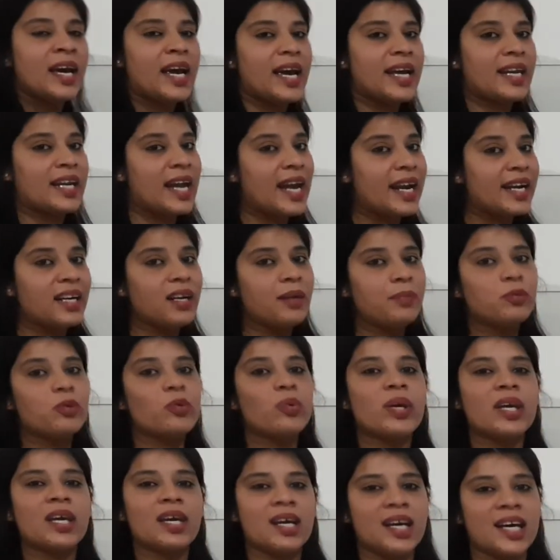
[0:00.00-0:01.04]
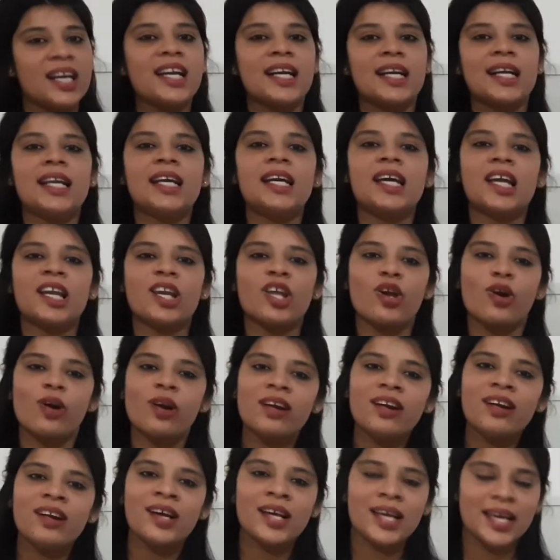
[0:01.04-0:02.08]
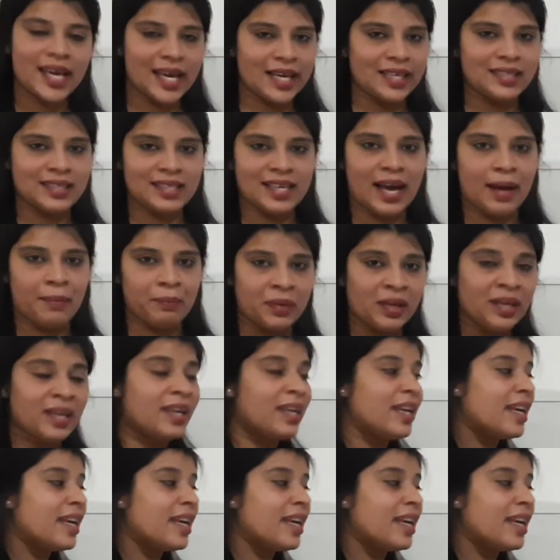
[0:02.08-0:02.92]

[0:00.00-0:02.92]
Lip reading: and end up doing correctly in your exam.